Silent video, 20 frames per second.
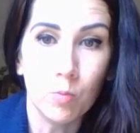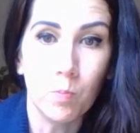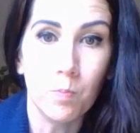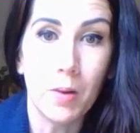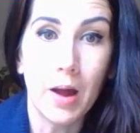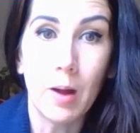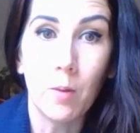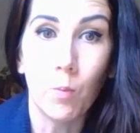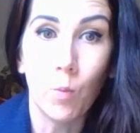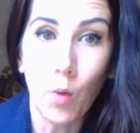
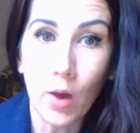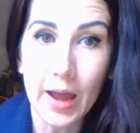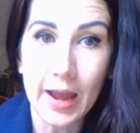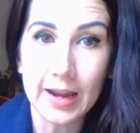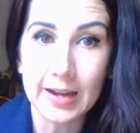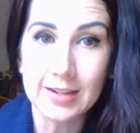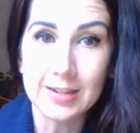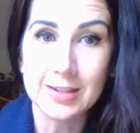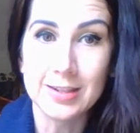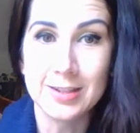But
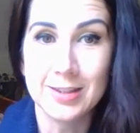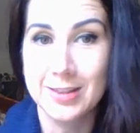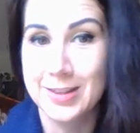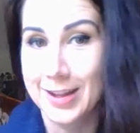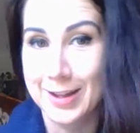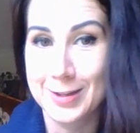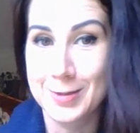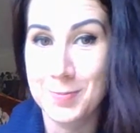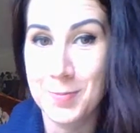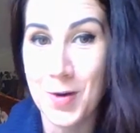wait,
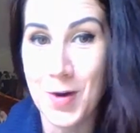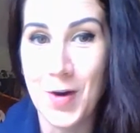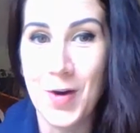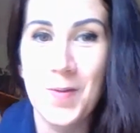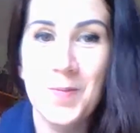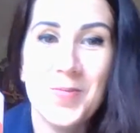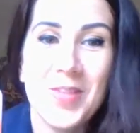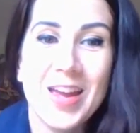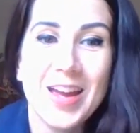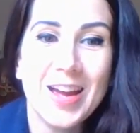there's
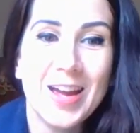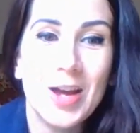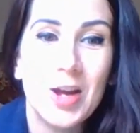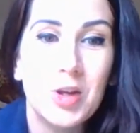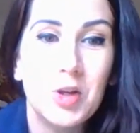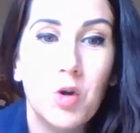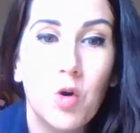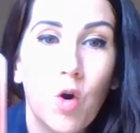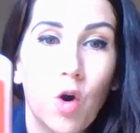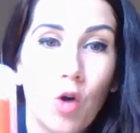more.
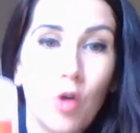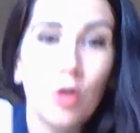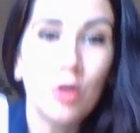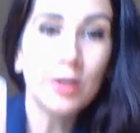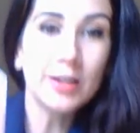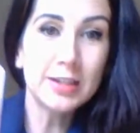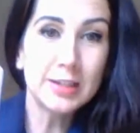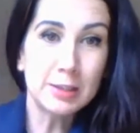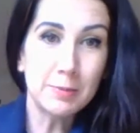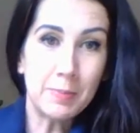You're
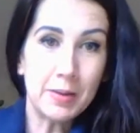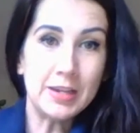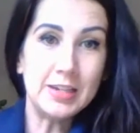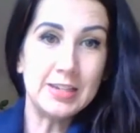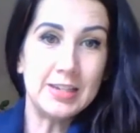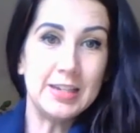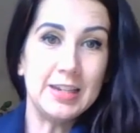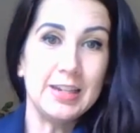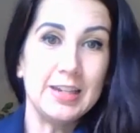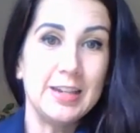only
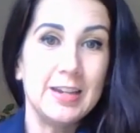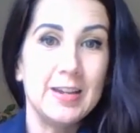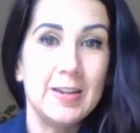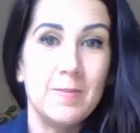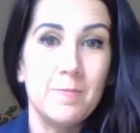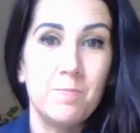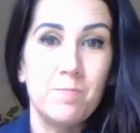spending